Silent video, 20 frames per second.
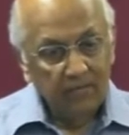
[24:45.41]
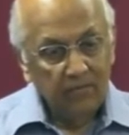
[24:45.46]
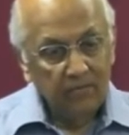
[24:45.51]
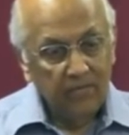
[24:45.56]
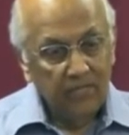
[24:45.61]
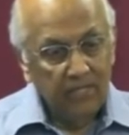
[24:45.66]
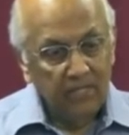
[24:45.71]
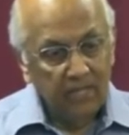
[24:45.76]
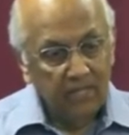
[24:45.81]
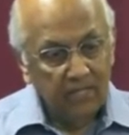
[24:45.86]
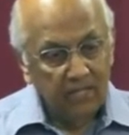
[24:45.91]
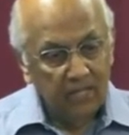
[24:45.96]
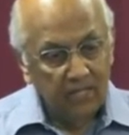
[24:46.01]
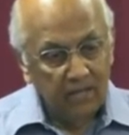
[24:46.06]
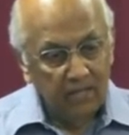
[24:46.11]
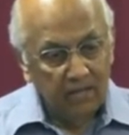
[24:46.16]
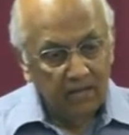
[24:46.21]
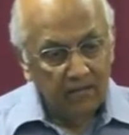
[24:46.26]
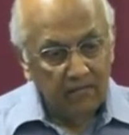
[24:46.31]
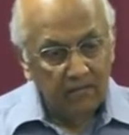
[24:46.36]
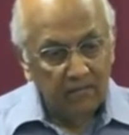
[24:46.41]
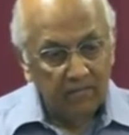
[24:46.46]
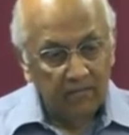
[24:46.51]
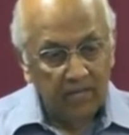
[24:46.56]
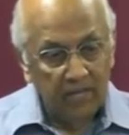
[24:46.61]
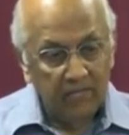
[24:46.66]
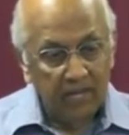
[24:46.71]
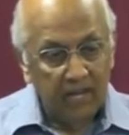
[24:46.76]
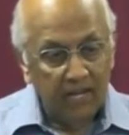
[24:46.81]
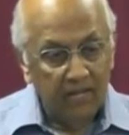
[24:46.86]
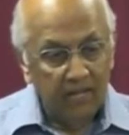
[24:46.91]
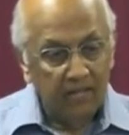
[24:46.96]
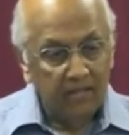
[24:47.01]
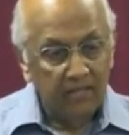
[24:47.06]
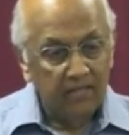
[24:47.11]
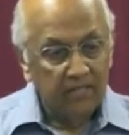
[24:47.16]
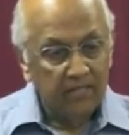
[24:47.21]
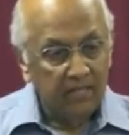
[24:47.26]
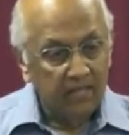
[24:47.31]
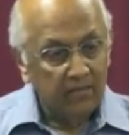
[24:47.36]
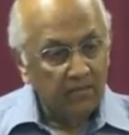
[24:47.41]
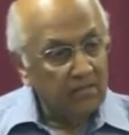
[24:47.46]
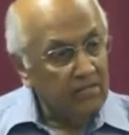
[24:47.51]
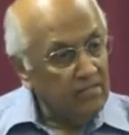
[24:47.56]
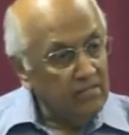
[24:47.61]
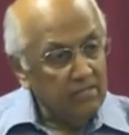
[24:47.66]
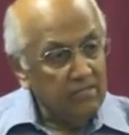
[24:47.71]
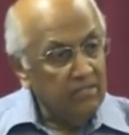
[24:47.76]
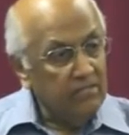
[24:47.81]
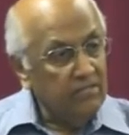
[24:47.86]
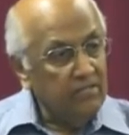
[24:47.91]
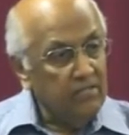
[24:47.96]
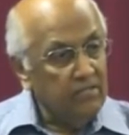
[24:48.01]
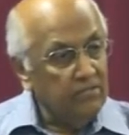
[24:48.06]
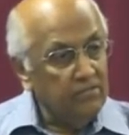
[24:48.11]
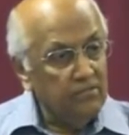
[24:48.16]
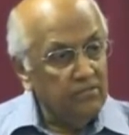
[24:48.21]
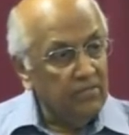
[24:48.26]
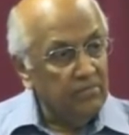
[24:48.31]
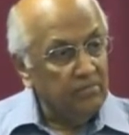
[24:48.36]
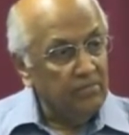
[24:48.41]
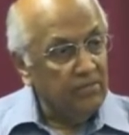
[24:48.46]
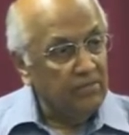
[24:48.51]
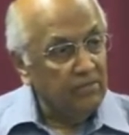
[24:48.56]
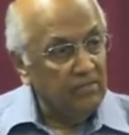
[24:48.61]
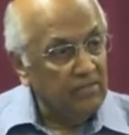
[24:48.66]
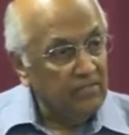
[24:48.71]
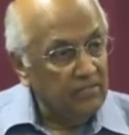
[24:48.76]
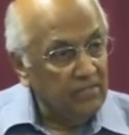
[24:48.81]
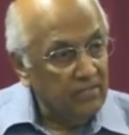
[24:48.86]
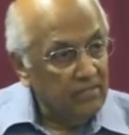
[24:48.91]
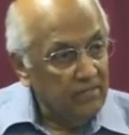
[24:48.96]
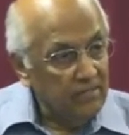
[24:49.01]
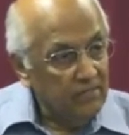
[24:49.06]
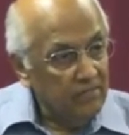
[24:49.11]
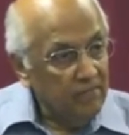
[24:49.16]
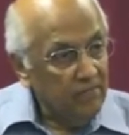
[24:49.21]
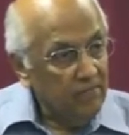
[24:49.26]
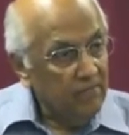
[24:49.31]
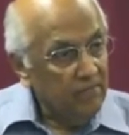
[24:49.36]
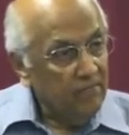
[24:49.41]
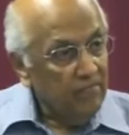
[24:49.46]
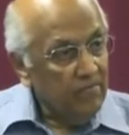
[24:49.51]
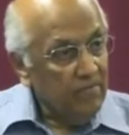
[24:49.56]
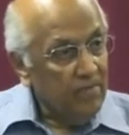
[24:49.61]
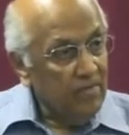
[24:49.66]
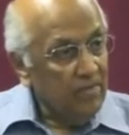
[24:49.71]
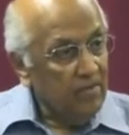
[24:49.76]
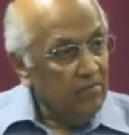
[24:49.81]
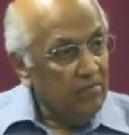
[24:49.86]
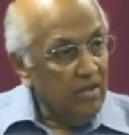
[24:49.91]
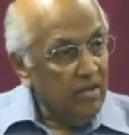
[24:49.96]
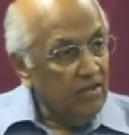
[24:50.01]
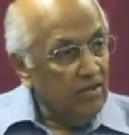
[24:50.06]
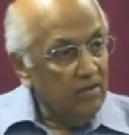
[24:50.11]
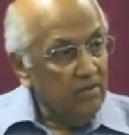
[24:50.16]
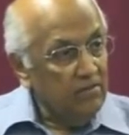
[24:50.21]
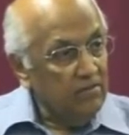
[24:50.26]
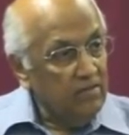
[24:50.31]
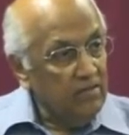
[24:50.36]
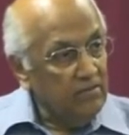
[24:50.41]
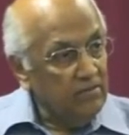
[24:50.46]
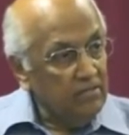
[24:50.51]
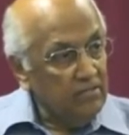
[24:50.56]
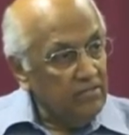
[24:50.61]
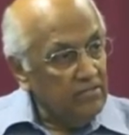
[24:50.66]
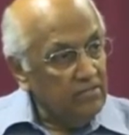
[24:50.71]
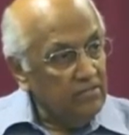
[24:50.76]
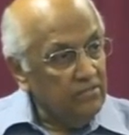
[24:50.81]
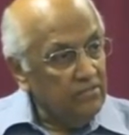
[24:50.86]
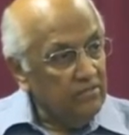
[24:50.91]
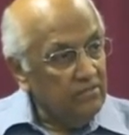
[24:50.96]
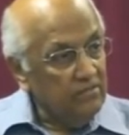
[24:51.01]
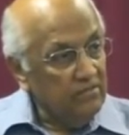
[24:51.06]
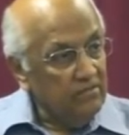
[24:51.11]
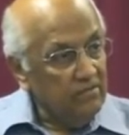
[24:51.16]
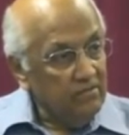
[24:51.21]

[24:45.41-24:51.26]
which he had got from Gamaliel, and say, I want to teach you something which Gamaliel could never teach you.